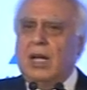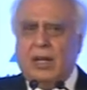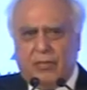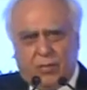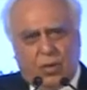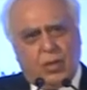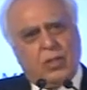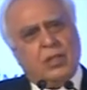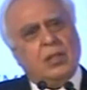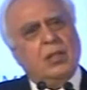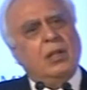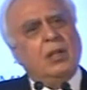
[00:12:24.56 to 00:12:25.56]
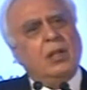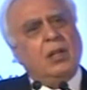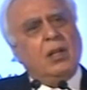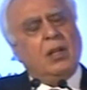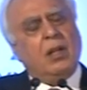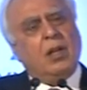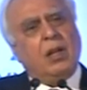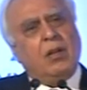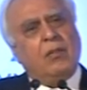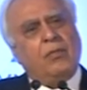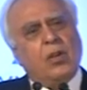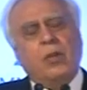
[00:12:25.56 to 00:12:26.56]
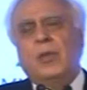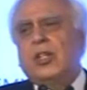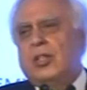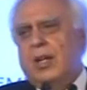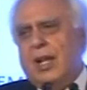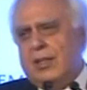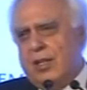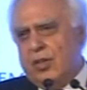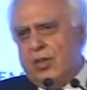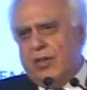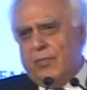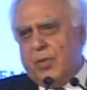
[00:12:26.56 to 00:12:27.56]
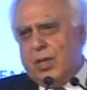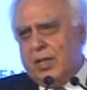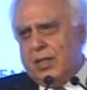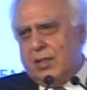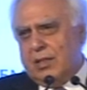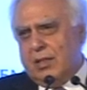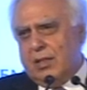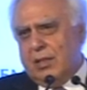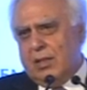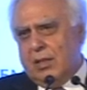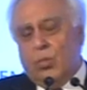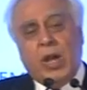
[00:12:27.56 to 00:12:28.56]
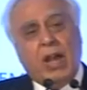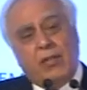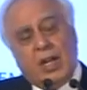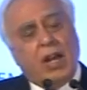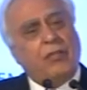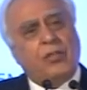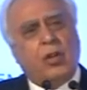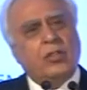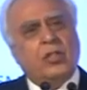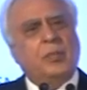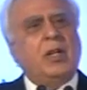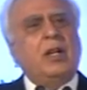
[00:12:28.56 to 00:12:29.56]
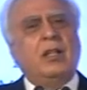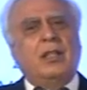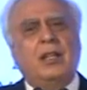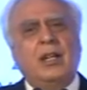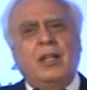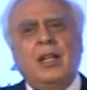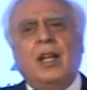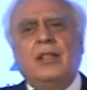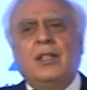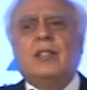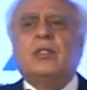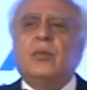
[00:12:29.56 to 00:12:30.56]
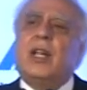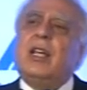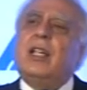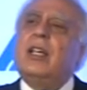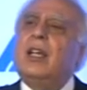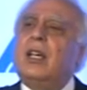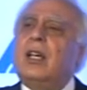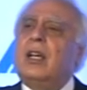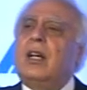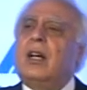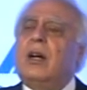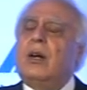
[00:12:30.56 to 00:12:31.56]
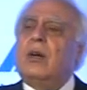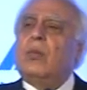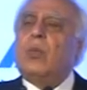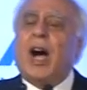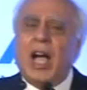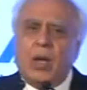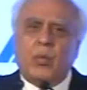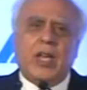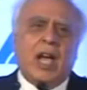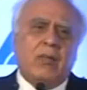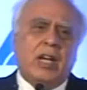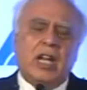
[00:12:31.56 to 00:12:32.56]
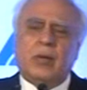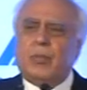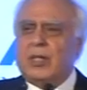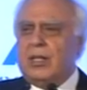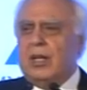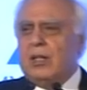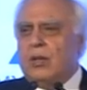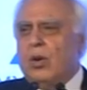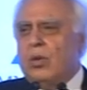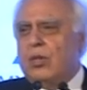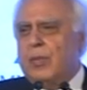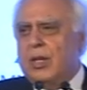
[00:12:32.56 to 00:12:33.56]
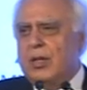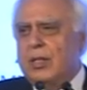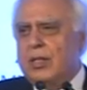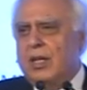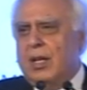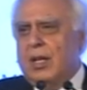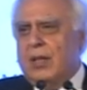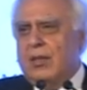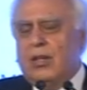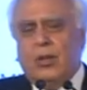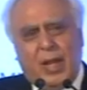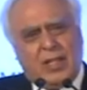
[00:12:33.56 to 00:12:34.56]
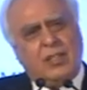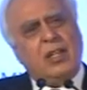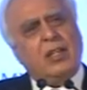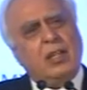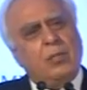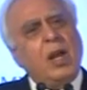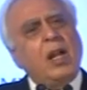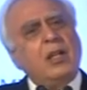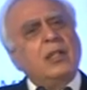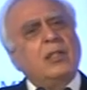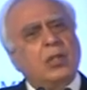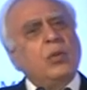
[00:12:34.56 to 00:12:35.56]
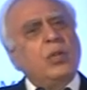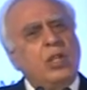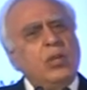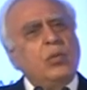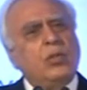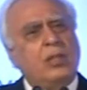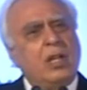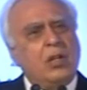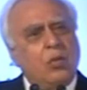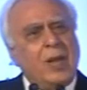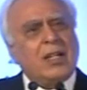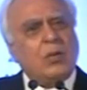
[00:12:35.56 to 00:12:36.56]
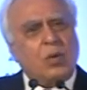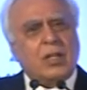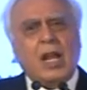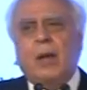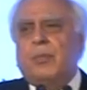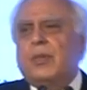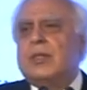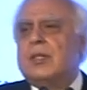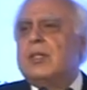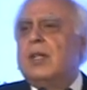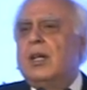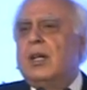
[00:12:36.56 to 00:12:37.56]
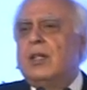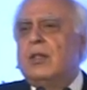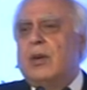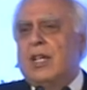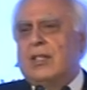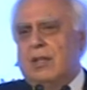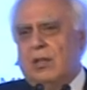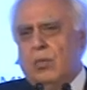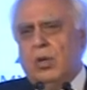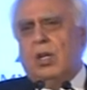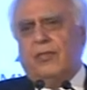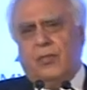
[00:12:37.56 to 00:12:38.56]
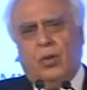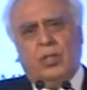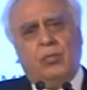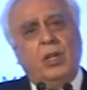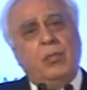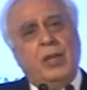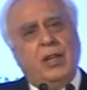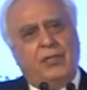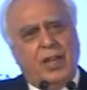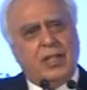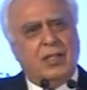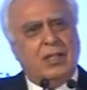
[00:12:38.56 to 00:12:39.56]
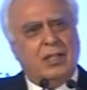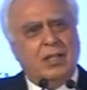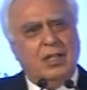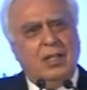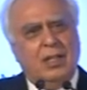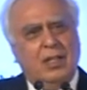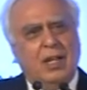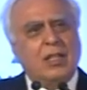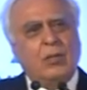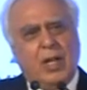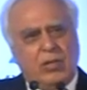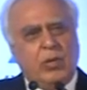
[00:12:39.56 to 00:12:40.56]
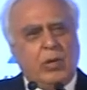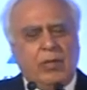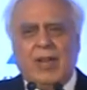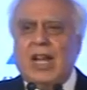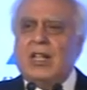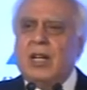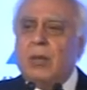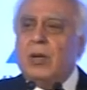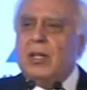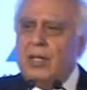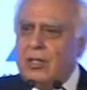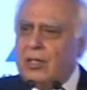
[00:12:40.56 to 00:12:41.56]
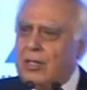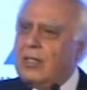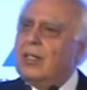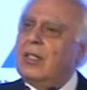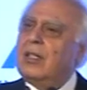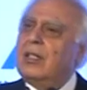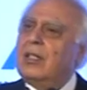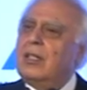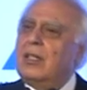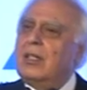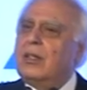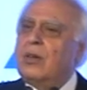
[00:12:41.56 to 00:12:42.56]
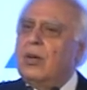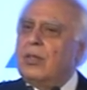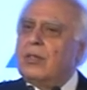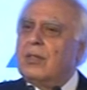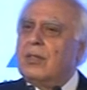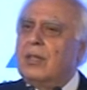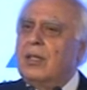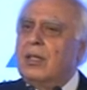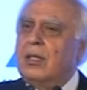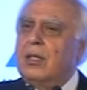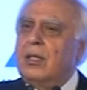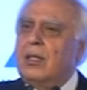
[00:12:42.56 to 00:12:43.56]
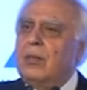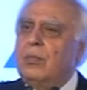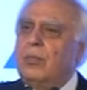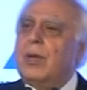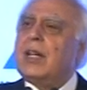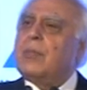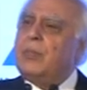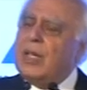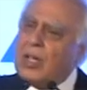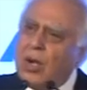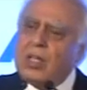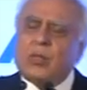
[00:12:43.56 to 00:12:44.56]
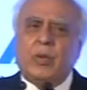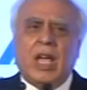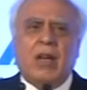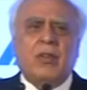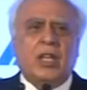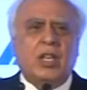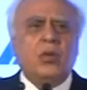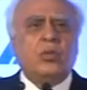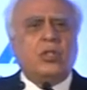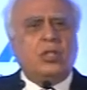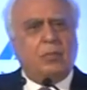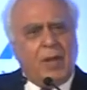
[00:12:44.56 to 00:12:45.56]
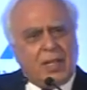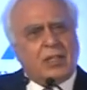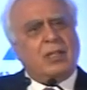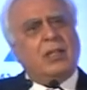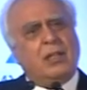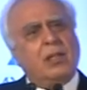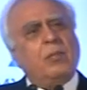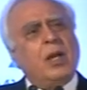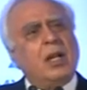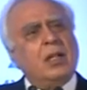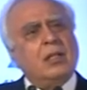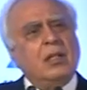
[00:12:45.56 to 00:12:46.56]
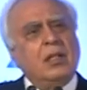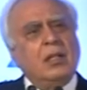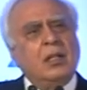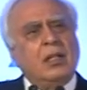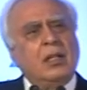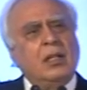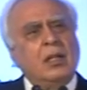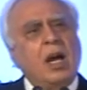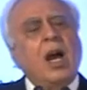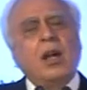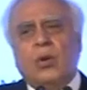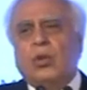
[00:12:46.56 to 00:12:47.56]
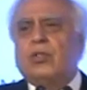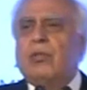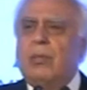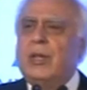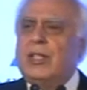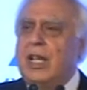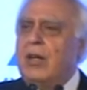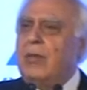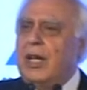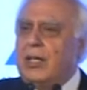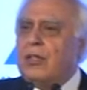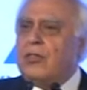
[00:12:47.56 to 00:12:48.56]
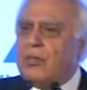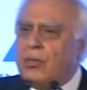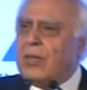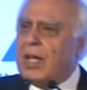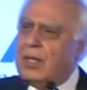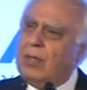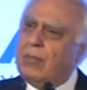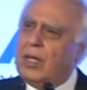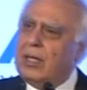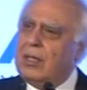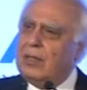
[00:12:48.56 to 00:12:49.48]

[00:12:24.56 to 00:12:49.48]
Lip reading: and of course, for commercialization of projects. We have enough entrepreneurs in India, and this is really why we have an 8% growth, because the domestic demand is so huge that no matter what happens in the rest of the world, of course, we'll be affected. Otherwise, we would have had double-digit growth. But because we have a huge domestic demand, our growth will be generated through that demand.